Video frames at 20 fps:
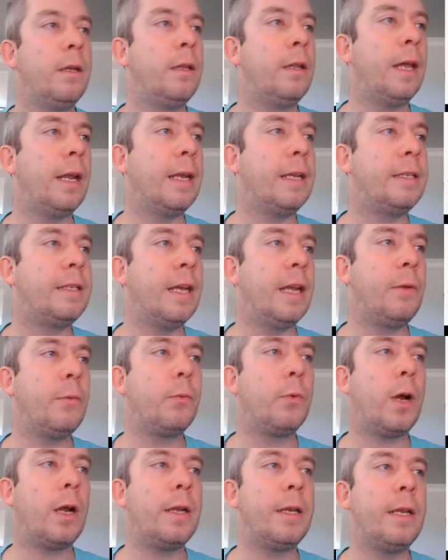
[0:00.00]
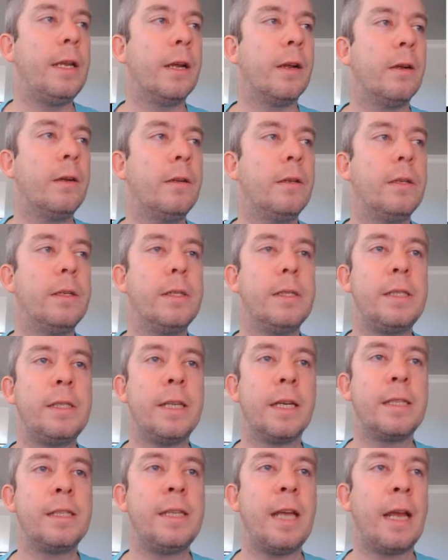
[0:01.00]
that it did run here
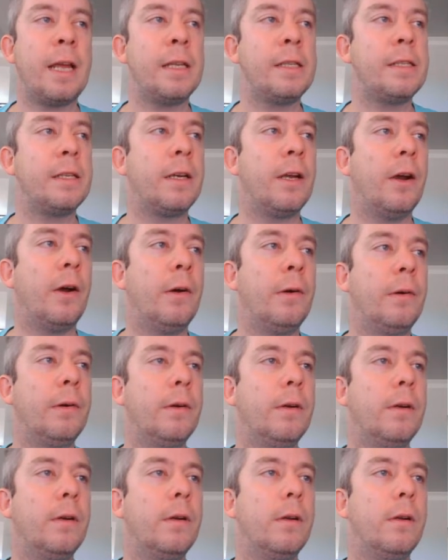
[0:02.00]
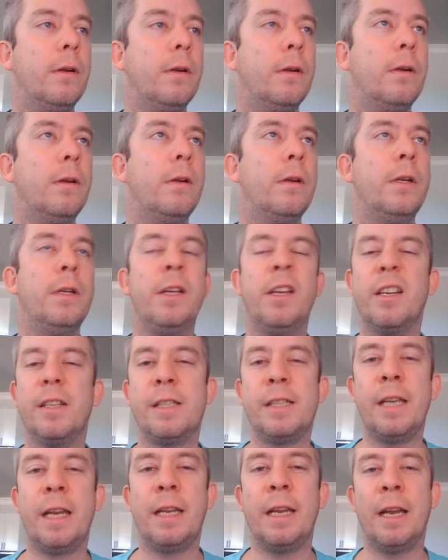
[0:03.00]
6 seconds ago. You can
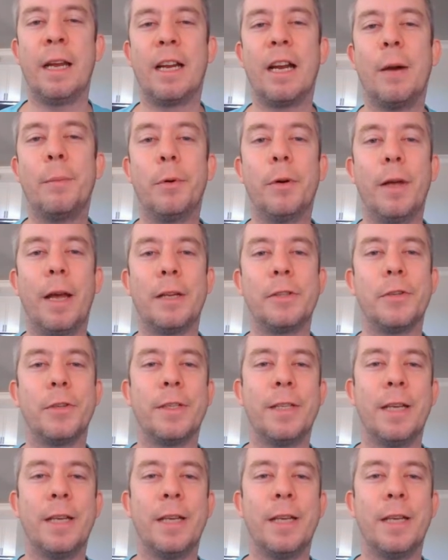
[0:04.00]
see I did a couple extra